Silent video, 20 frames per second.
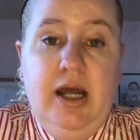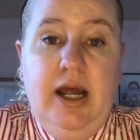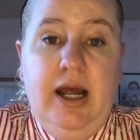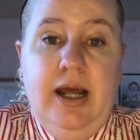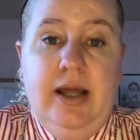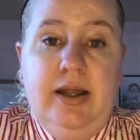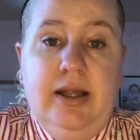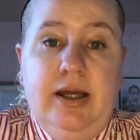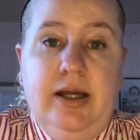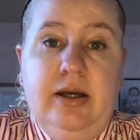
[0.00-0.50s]

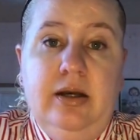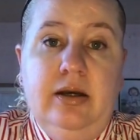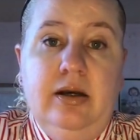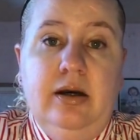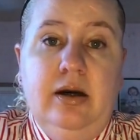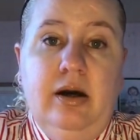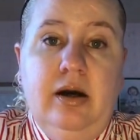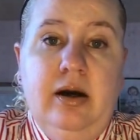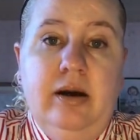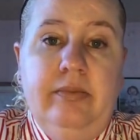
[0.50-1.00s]
And then
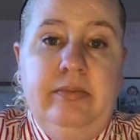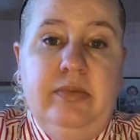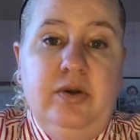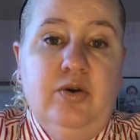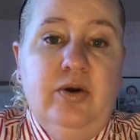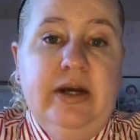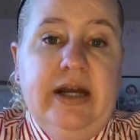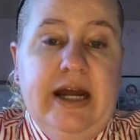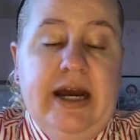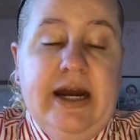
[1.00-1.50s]
you
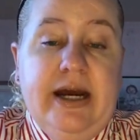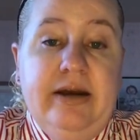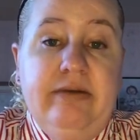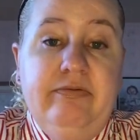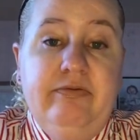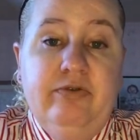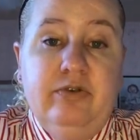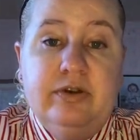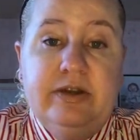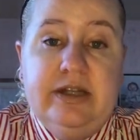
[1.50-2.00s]
can add,
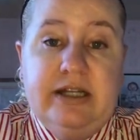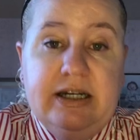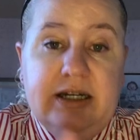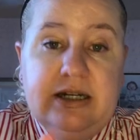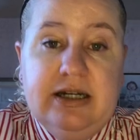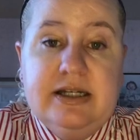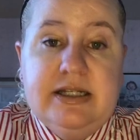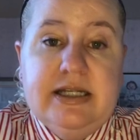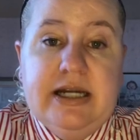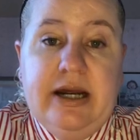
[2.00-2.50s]
for
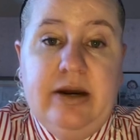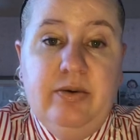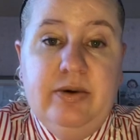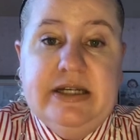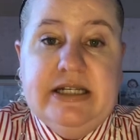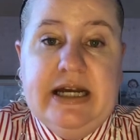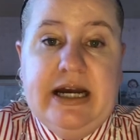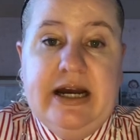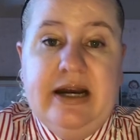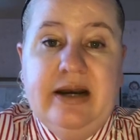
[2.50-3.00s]
thickness, I
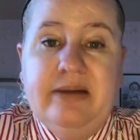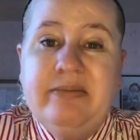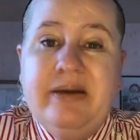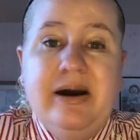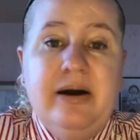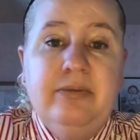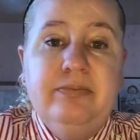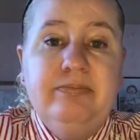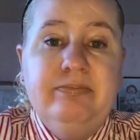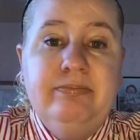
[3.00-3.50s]
always add
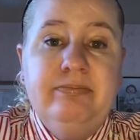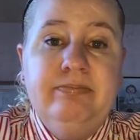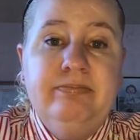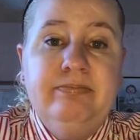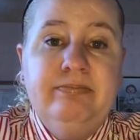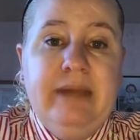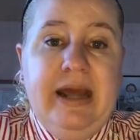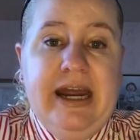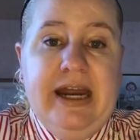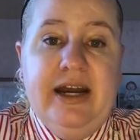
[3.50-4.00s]
about
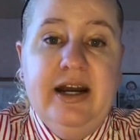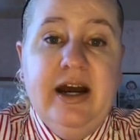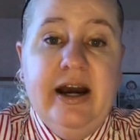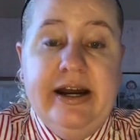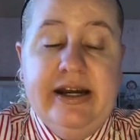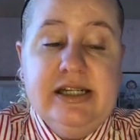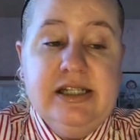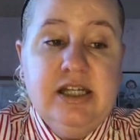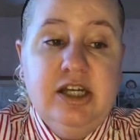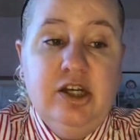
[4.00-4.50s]
8
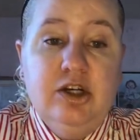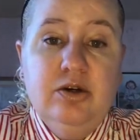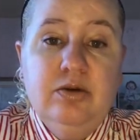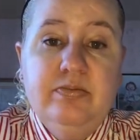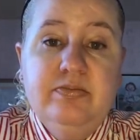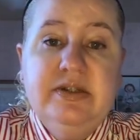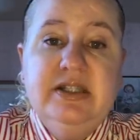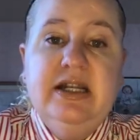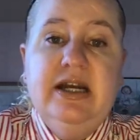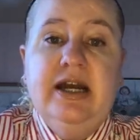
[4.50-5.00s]
ice
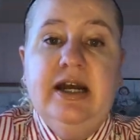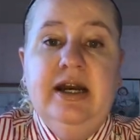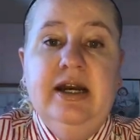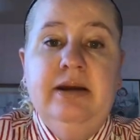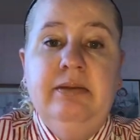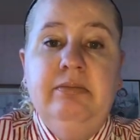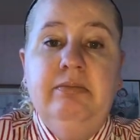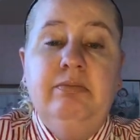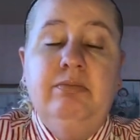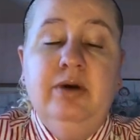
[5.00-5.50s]
cubes
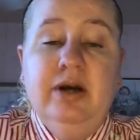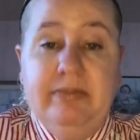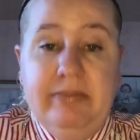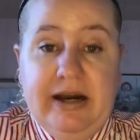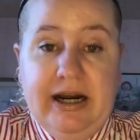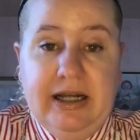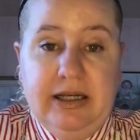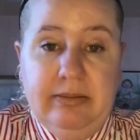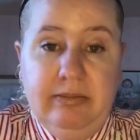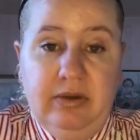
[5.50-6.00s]
and put it
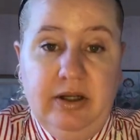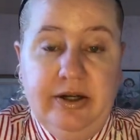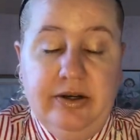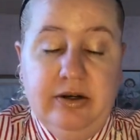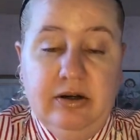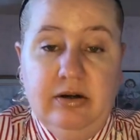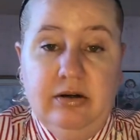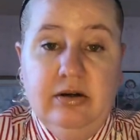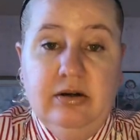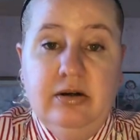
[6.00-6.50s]
back in the
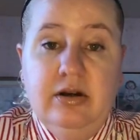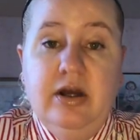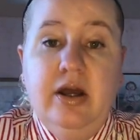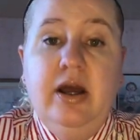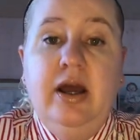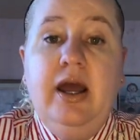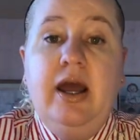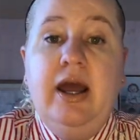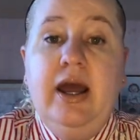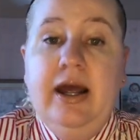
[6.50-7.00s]
blender
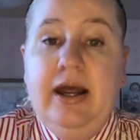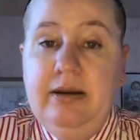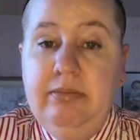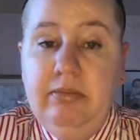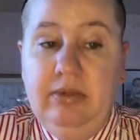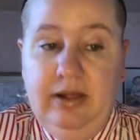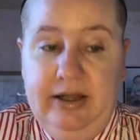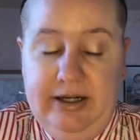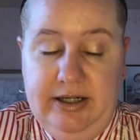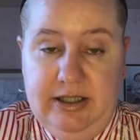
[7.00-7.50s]
and
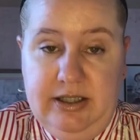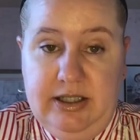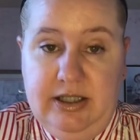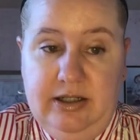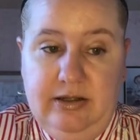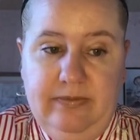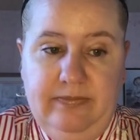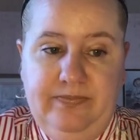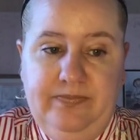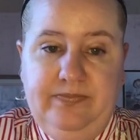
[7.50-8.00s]
blend.
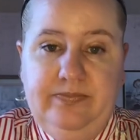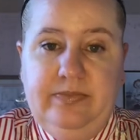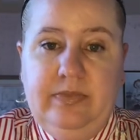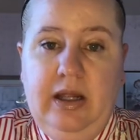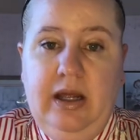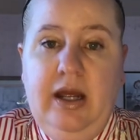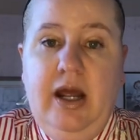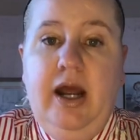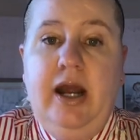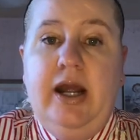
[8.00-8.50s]

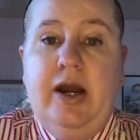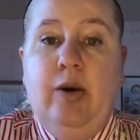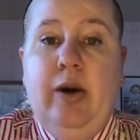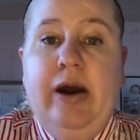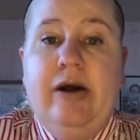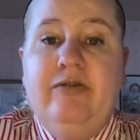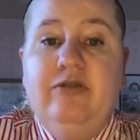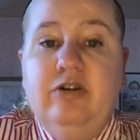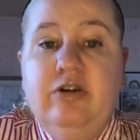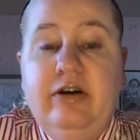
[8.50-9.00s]
Now,
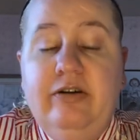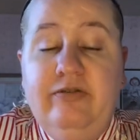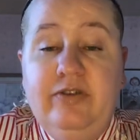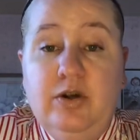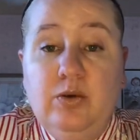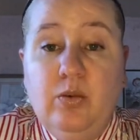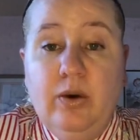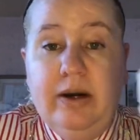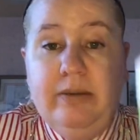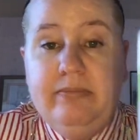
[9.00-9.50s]
however, if you
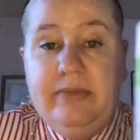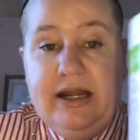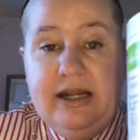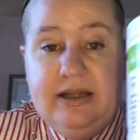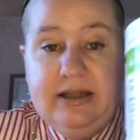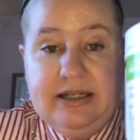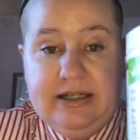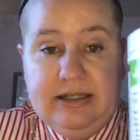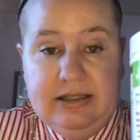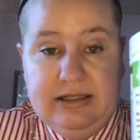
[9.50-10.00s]
want to make
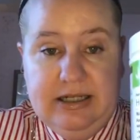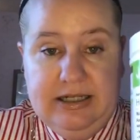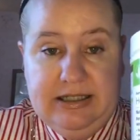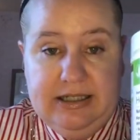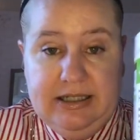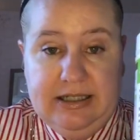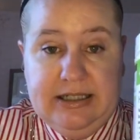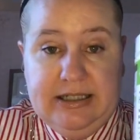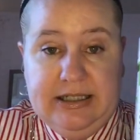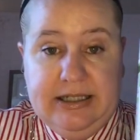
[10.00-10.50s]
this as a
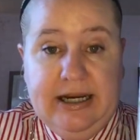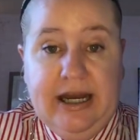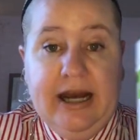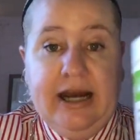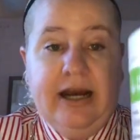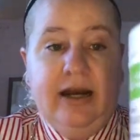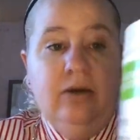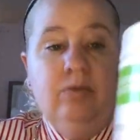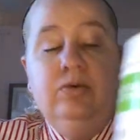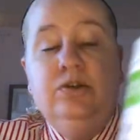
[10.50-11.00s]

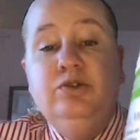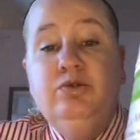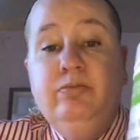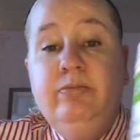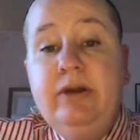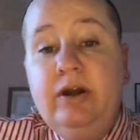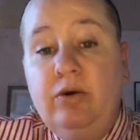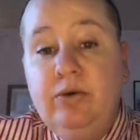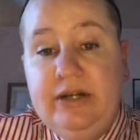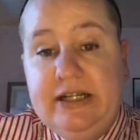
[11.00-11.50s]
snack, which would
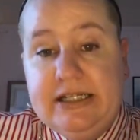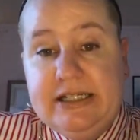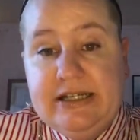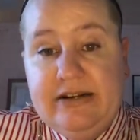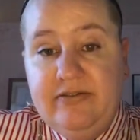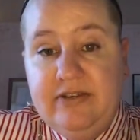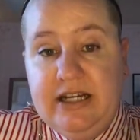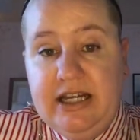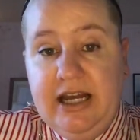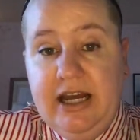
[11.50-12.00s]
be only
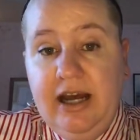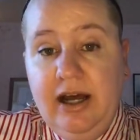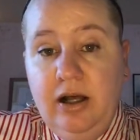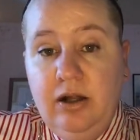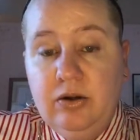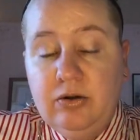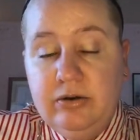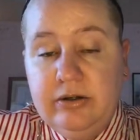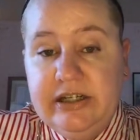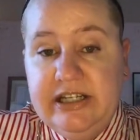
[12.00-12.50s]
70
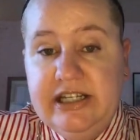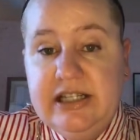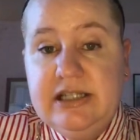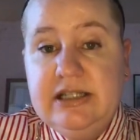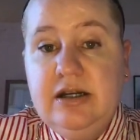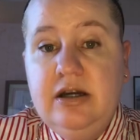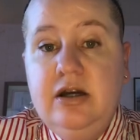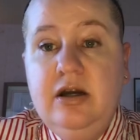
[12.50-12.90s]
calories,